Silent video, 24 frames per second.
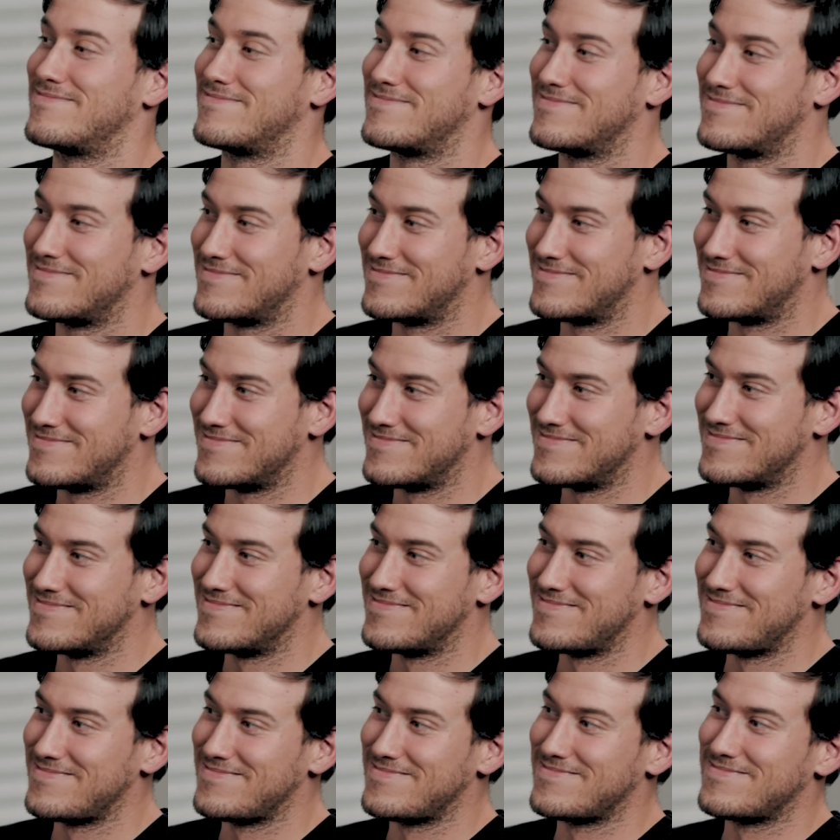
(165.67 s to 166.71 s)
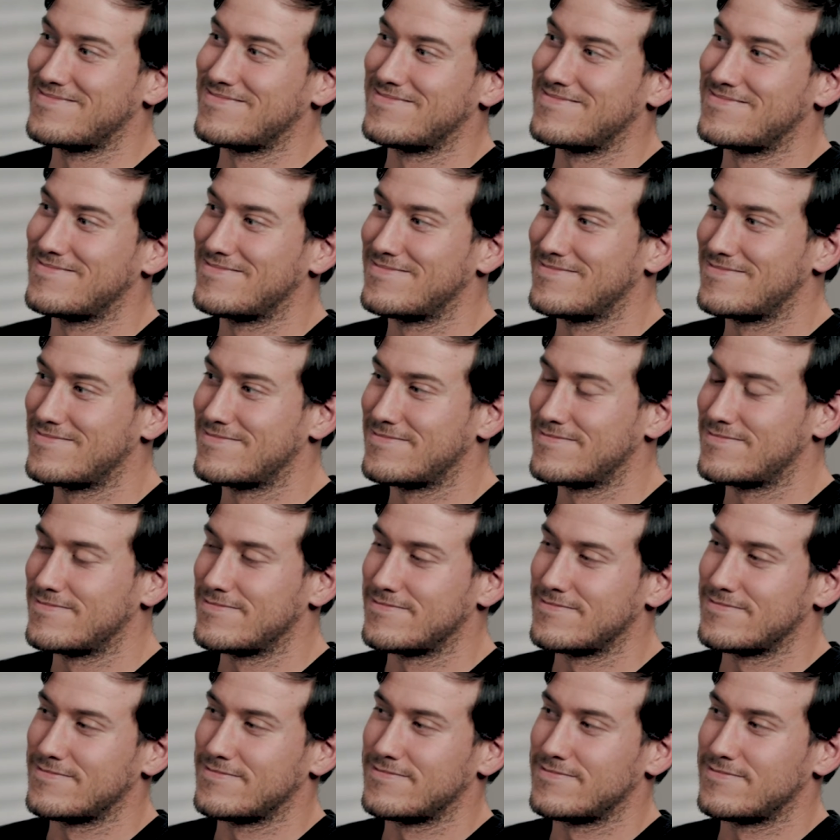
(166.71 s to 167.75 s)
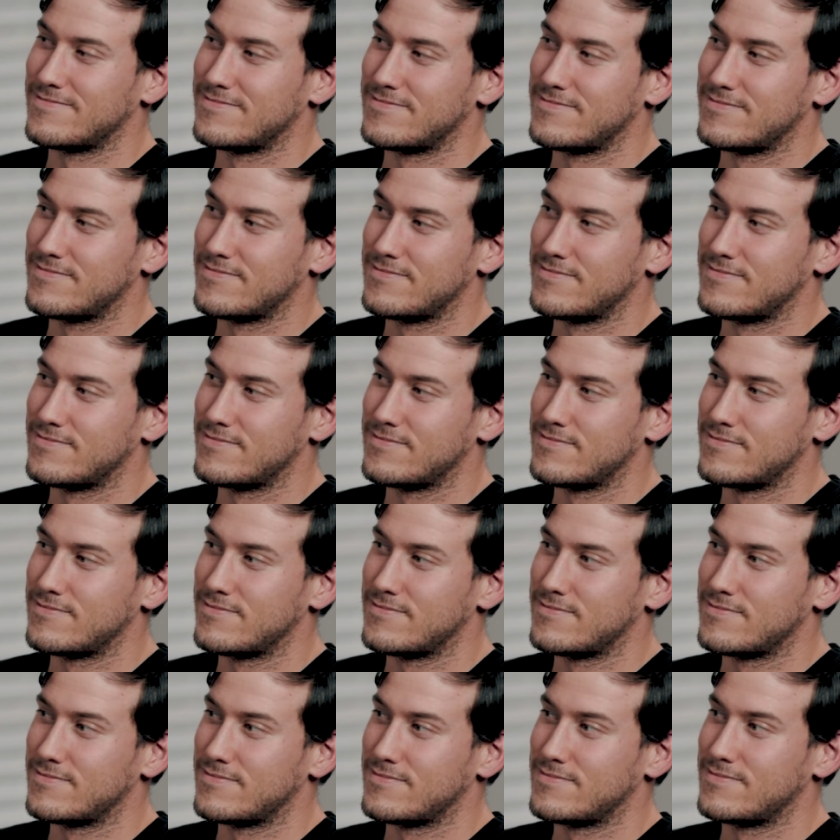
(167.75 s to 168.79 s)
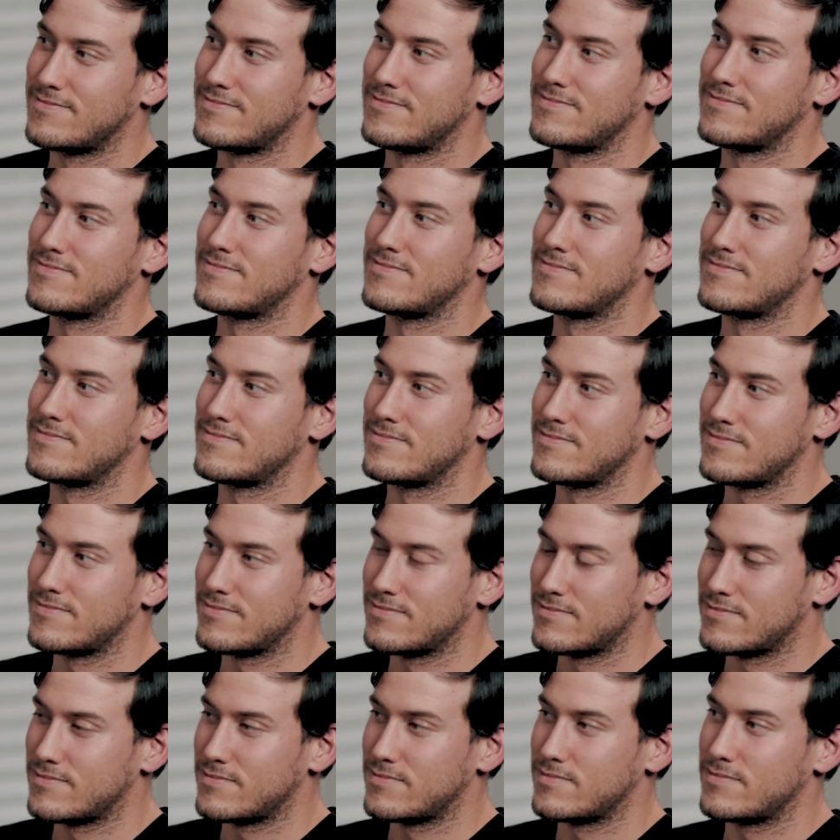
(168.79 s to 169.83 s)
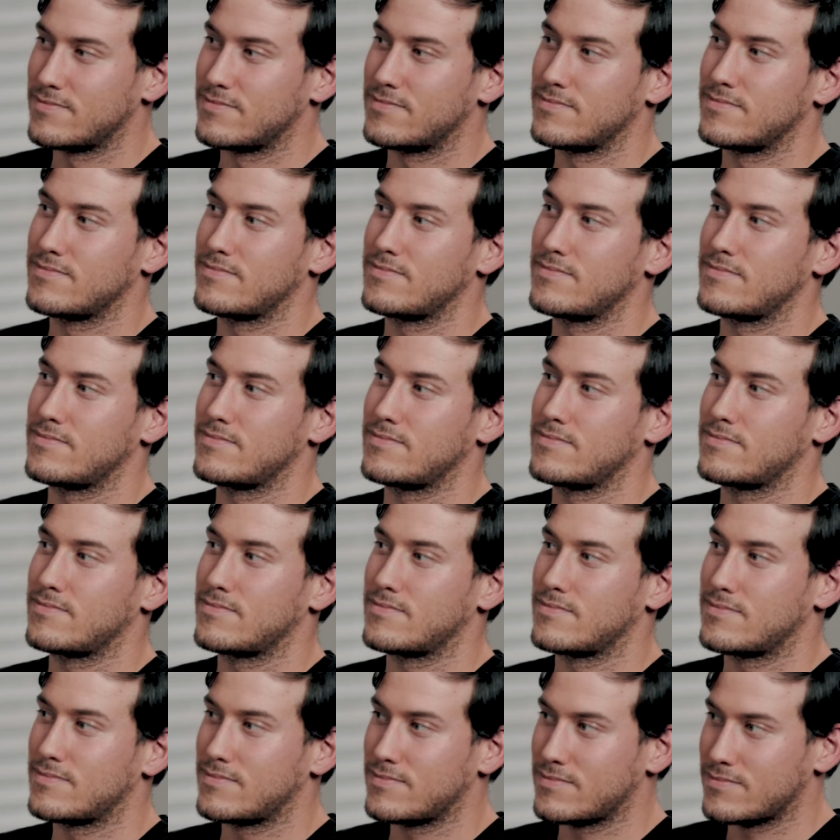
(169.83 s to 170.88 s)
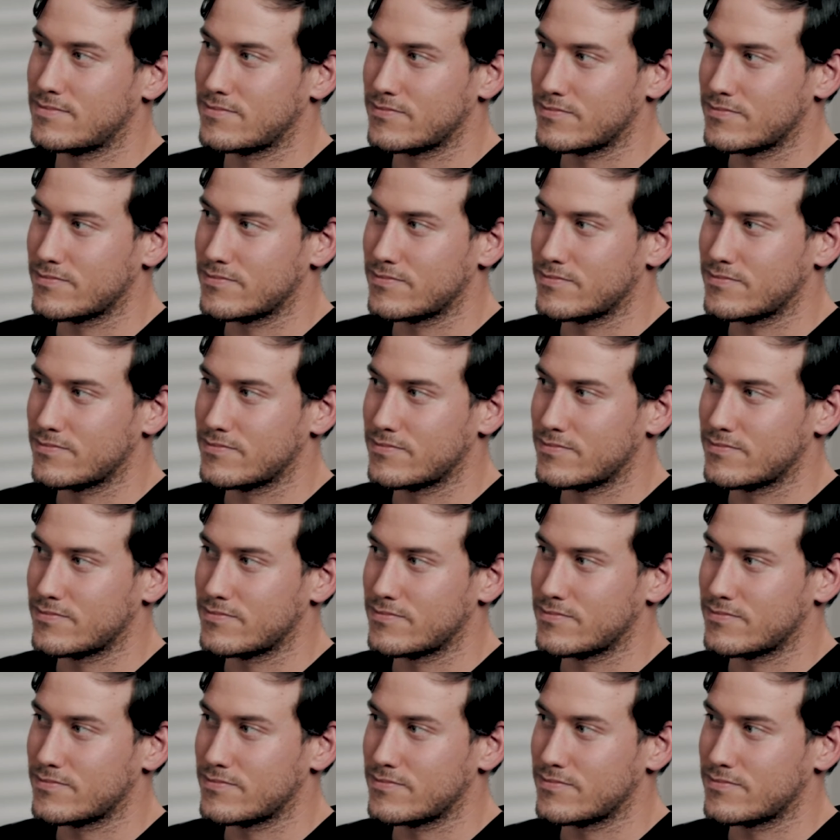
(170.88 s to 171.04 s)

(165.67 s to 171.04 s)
(not speaking)